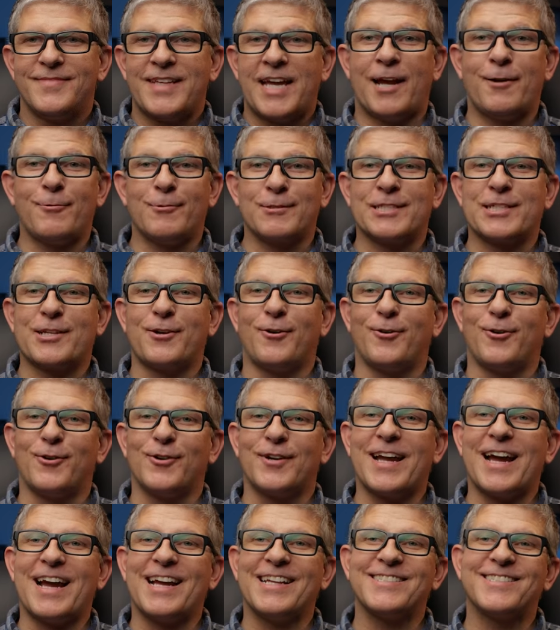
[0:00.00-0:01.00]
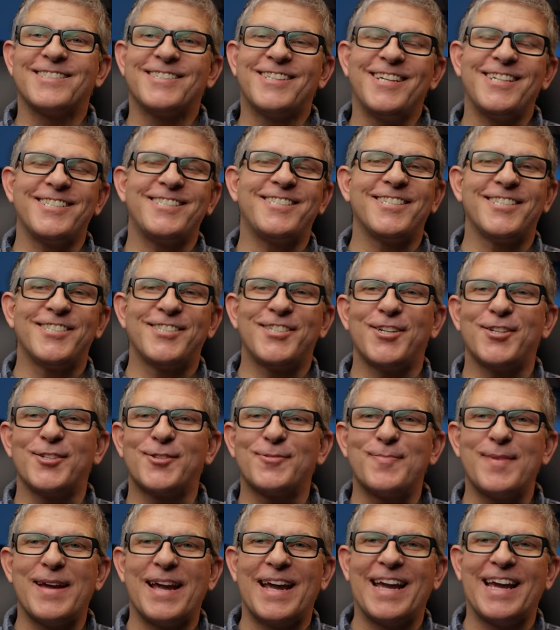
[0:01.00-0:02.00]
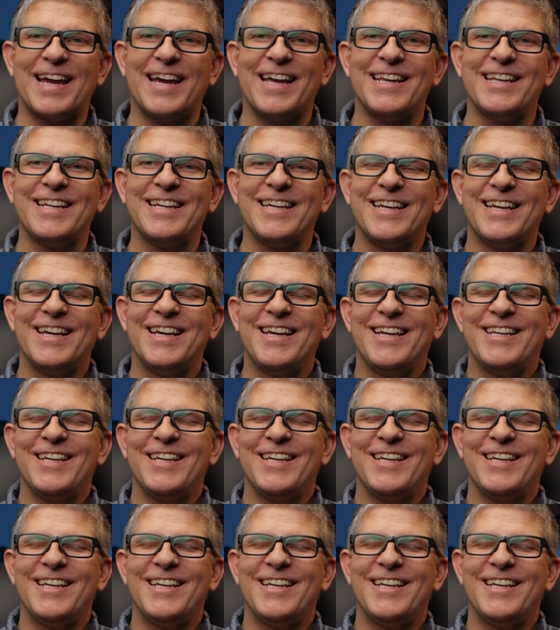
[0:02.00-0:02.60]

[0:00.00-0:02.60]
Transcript: Hey, what's going on guys? This is Youthman.